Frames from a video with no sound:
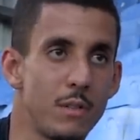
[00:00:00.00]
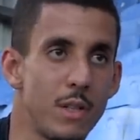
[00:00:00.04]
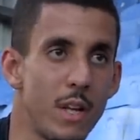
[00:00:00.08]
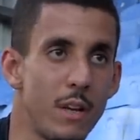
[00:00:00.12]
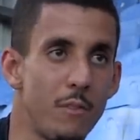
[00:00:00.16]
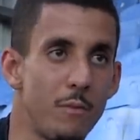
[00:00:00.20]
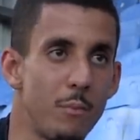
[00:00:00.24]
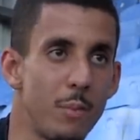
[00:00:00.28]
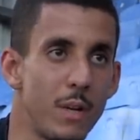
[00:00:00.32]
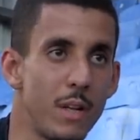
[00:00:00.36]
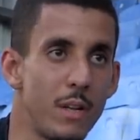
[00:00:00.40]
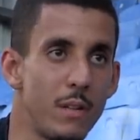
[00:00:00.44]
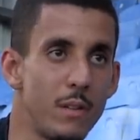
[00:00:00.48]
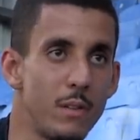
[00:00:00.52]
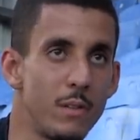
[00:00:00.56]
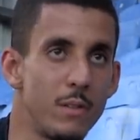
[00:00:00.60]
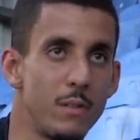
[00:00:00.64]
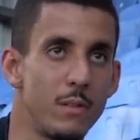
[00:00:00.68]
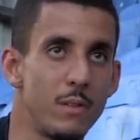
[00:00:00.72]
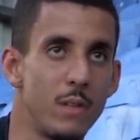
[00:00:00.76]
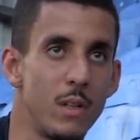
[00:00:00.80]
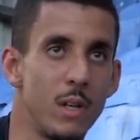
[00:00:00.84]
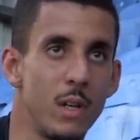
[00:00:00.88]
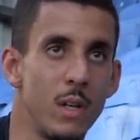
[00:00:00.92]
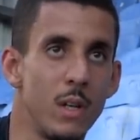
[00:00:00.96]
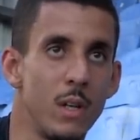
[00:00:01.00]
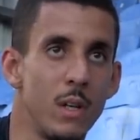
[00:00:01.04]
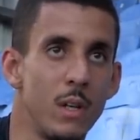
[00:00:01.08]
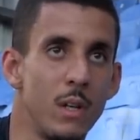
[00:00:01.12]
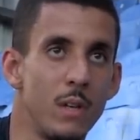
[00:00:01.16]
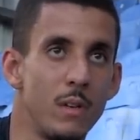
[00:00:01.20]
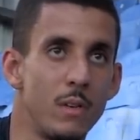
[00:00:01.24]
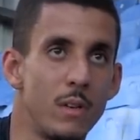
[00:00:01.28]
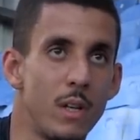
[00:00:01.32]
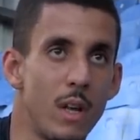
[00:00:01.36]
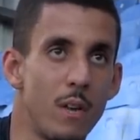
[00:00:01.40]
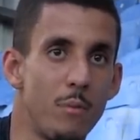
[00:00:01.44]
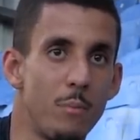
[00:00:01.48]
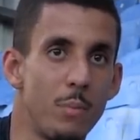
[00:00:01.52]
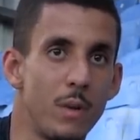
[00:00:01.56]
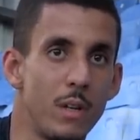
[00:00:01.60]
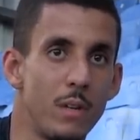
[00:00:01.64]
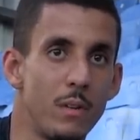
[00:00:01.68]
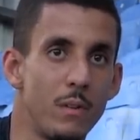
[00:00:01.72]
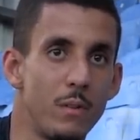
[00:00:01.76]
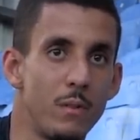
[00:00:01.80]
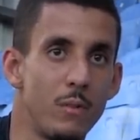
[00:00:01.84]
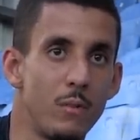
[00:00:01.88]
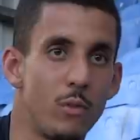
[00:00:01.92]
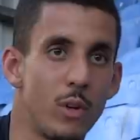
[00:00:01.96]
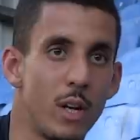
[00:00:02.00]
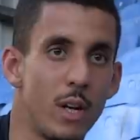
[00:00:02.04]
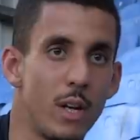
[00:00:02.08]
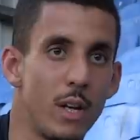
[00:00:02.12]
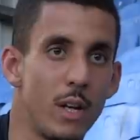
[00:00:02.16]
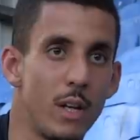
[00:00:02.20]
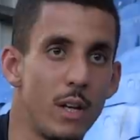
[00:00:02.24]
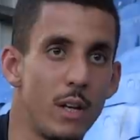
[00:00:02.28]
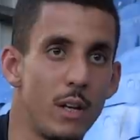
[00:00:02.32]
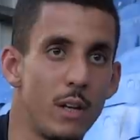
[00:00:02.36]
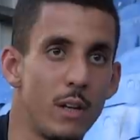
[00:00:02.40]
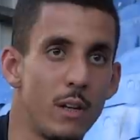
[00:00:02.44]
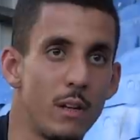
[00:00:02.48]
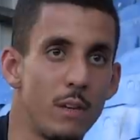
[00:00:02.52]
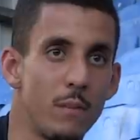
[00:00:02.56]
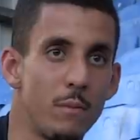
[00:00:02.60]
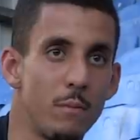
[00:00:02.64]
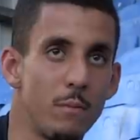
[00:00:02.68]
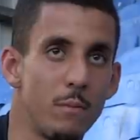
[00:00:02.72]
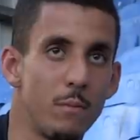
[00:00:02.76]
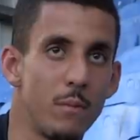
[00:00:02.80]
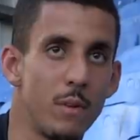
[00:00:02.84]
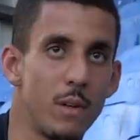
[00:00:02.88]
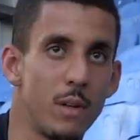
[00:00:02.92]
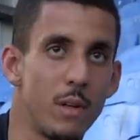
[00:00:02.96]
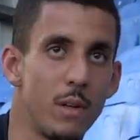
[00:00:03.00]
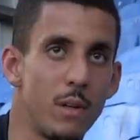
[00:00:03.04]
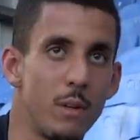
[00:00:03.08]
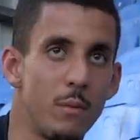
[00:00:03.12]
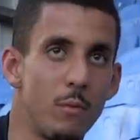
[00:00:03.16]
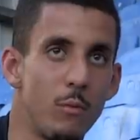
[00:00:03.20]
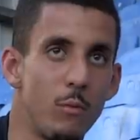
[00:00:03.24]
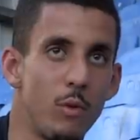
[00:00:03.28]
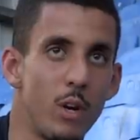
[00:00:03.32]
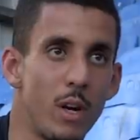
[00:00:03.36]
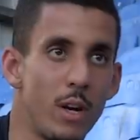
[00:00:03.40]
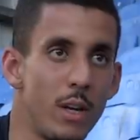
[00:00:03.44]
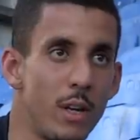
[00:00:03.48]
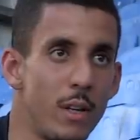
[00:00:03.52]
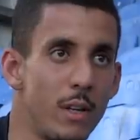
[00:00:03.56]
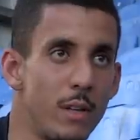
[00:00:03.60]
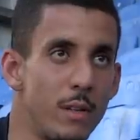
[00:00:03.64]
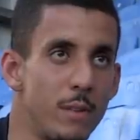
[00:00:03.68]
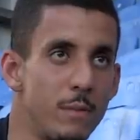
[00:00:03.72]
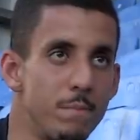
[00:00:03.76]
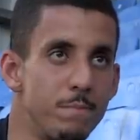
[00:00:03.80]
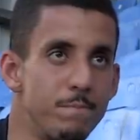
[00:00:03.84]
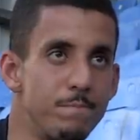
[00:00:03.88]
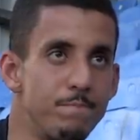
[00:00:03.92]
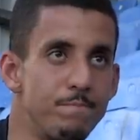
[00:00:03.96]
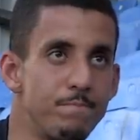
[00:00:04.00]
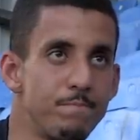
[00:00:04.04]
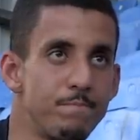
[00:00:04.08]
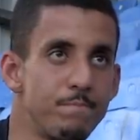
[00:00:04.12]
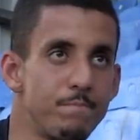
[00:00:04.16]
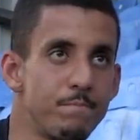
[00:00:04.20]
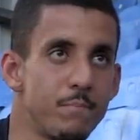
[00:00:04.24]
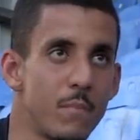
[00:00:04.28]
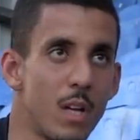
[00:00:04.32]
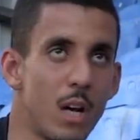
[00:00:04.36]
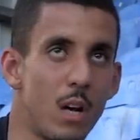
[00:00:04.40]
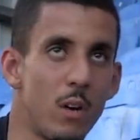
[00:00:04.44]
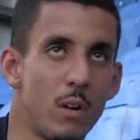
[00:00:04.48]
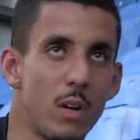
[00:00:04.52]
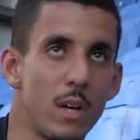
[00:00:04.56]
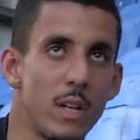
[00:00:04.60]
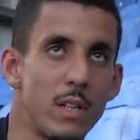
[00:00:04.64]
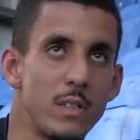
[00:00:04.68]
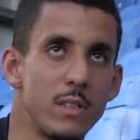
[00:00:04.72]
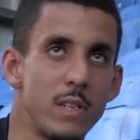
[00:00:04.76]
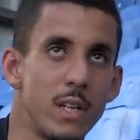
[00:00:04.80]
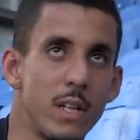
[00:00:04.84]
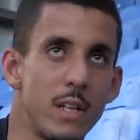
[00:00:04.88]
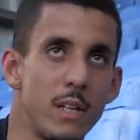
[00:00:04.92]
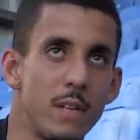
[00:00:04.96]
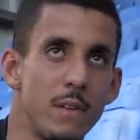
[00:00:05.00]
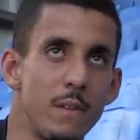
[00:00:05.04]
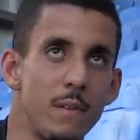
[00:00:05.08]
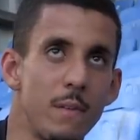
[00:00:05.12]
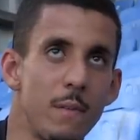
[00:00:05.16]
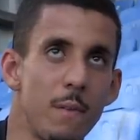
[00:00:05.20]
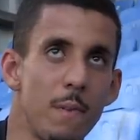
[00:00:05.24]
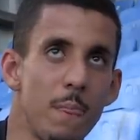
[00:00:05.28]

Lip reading: They've been really, really, how can I say it?